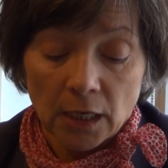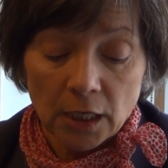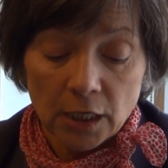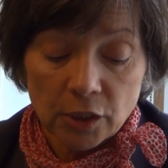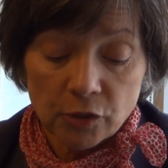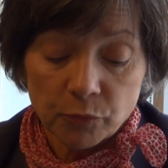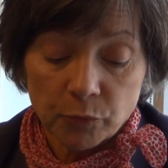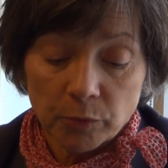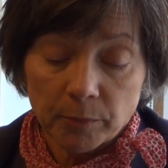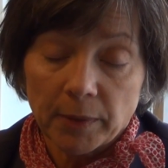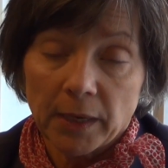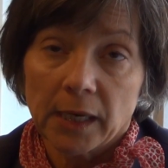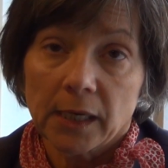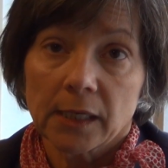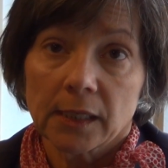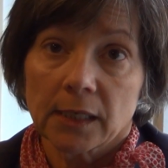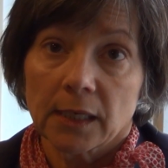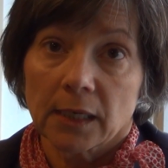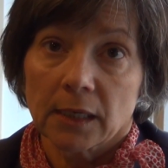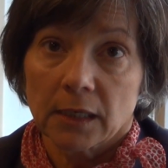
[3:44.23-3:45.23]
is we're
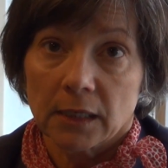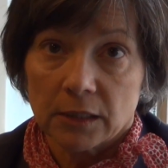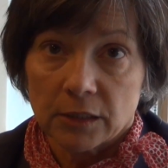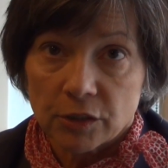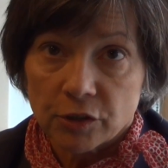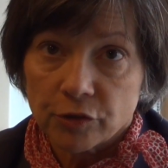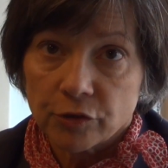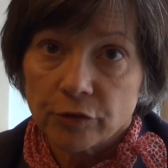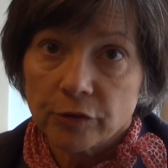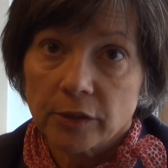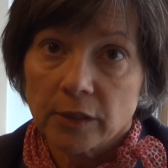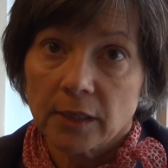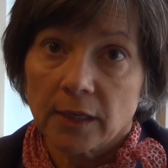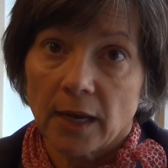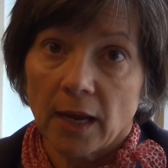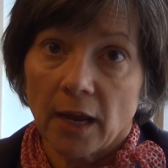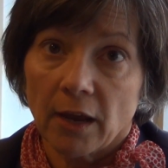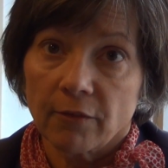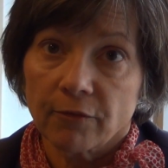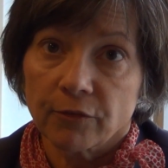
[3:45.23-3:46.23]
making a concerted
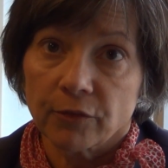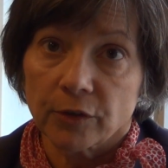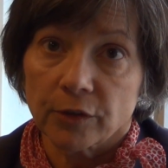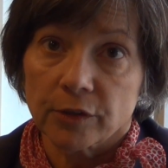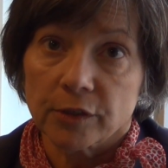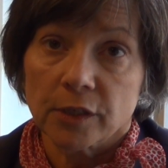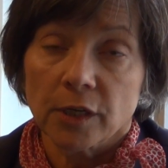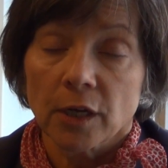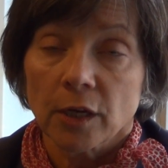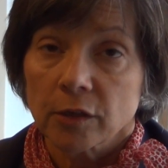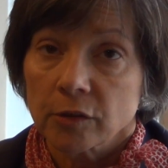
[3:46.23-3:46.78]
effort